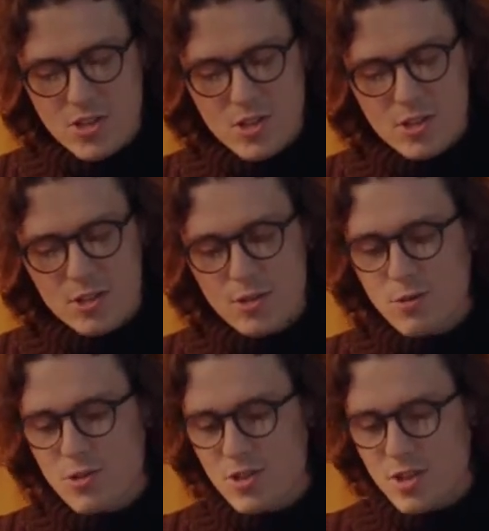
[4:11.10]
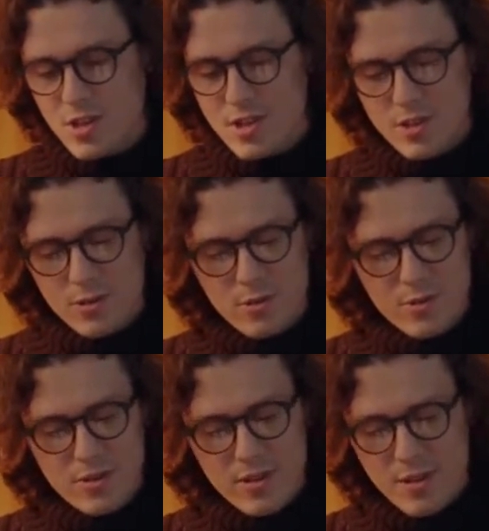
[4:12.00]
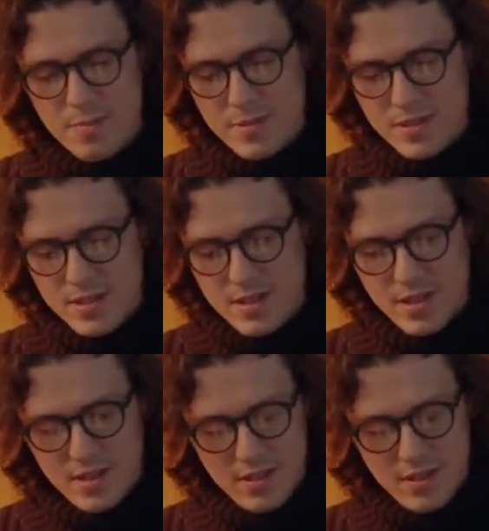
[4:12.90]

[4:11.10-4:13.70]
Not enough and your audience will get lost.